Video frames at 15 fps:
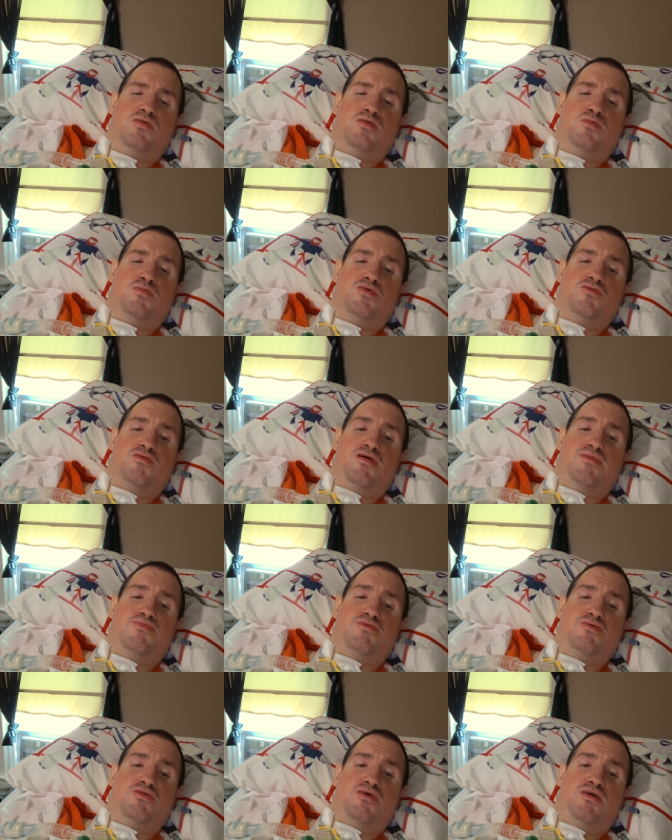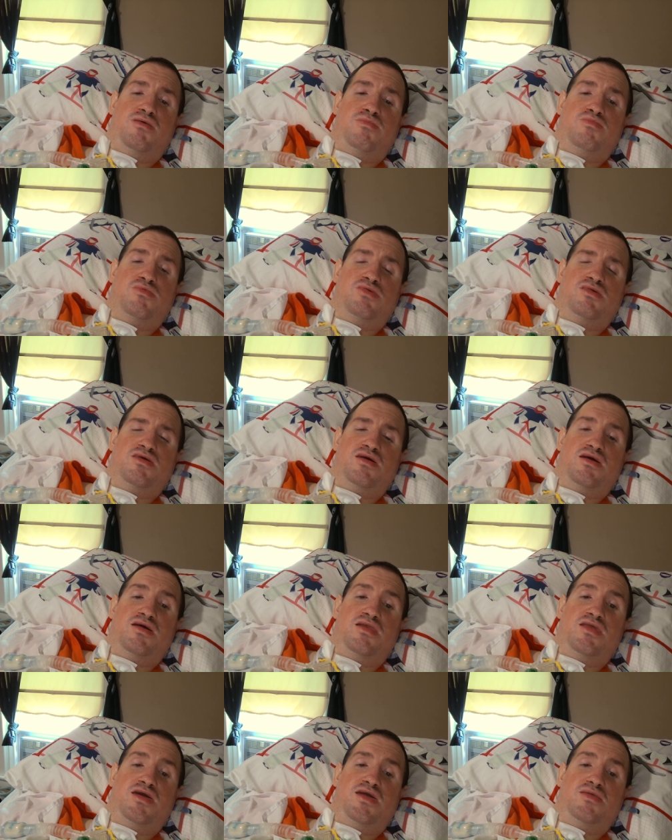who would drop his gloves
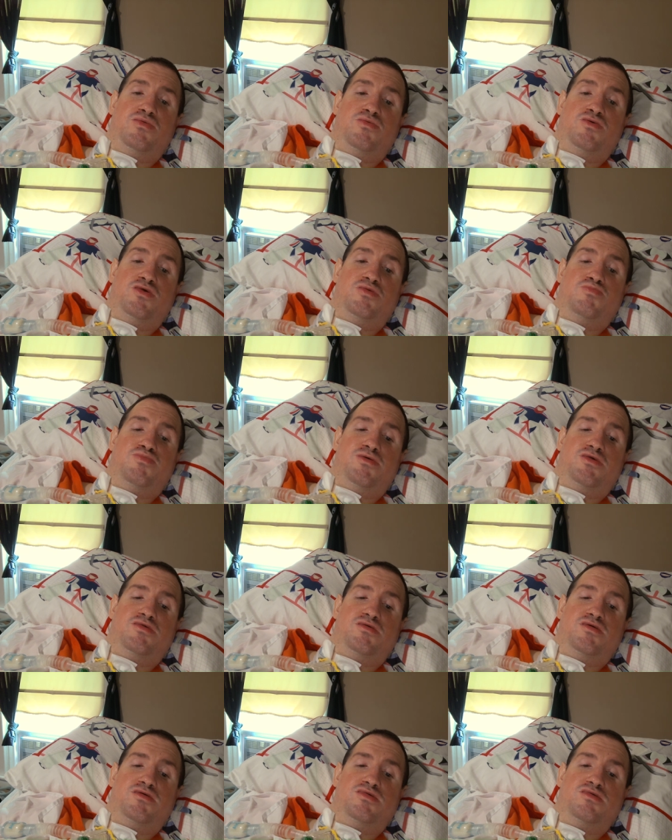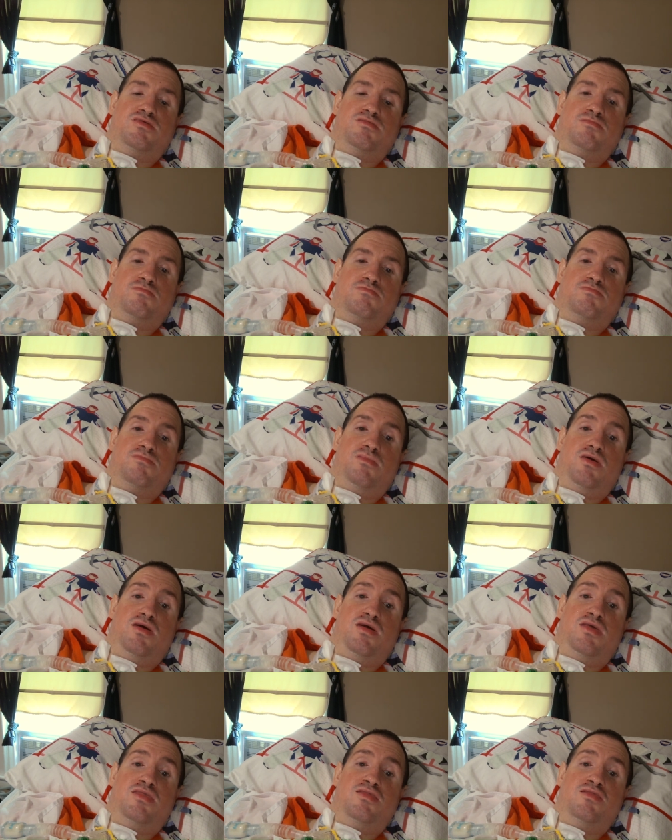and handle his business.
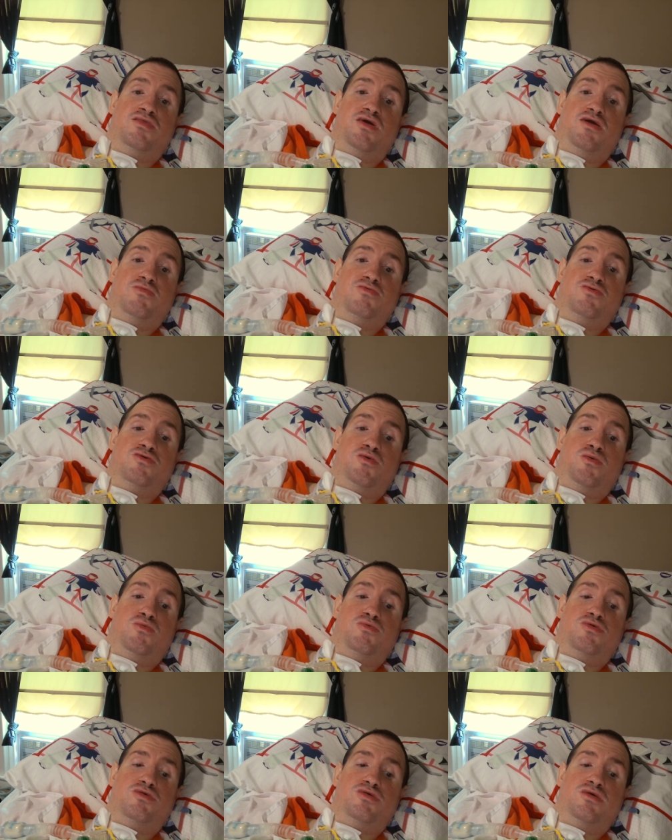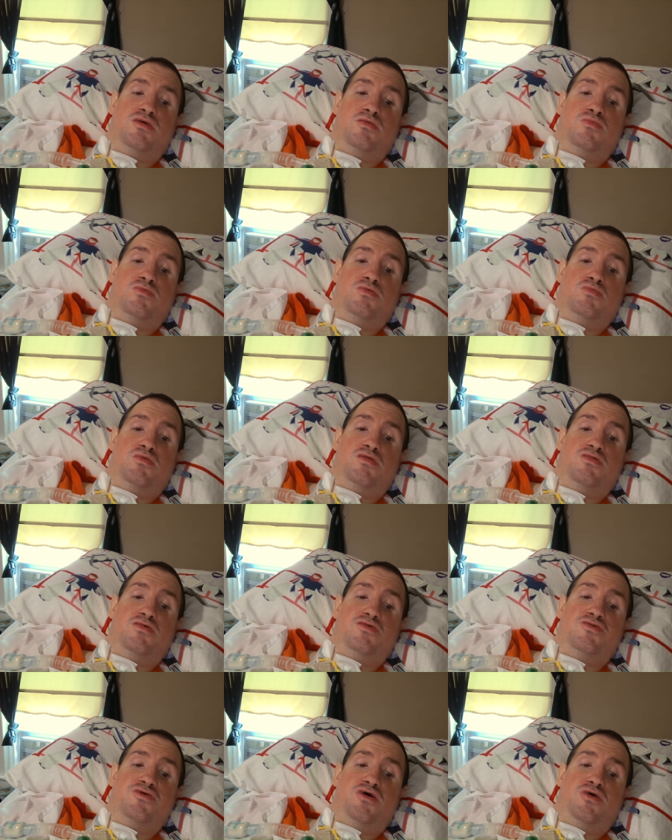Dave Schultz was one of the
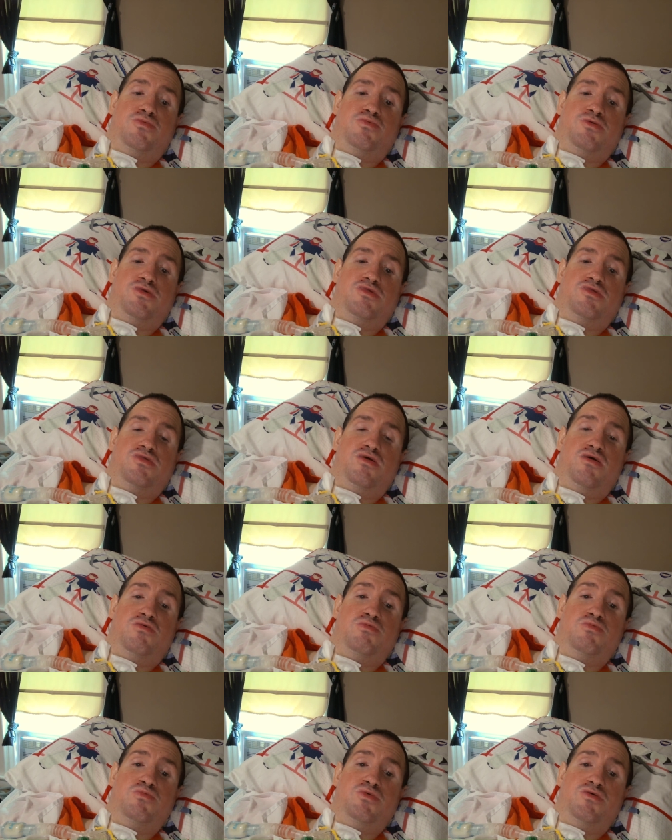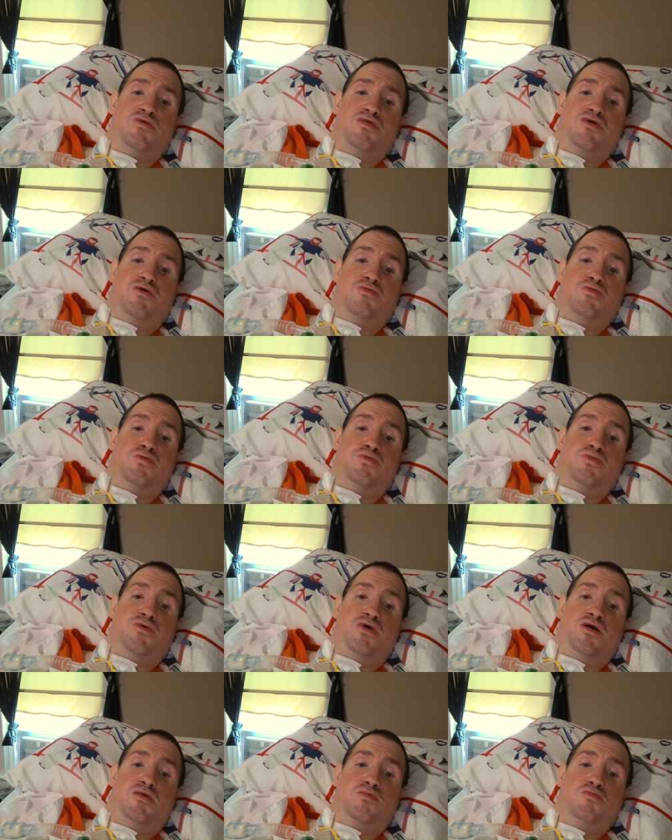toughest Philadelphia
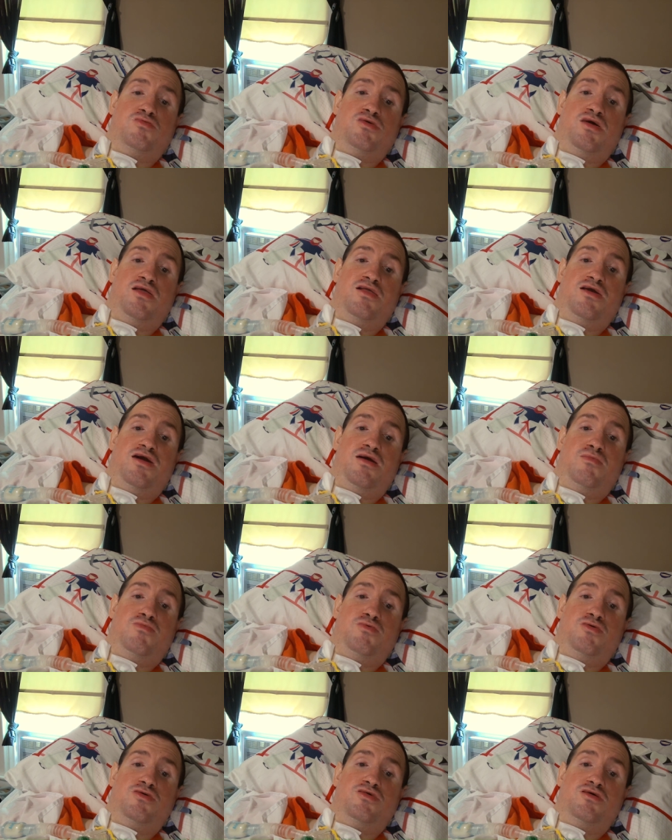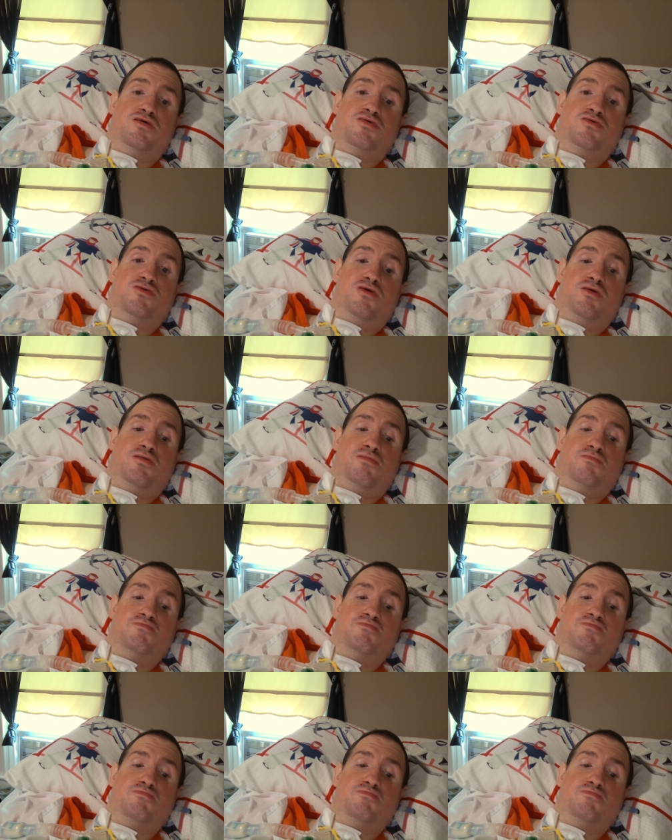Flyers that ever existed.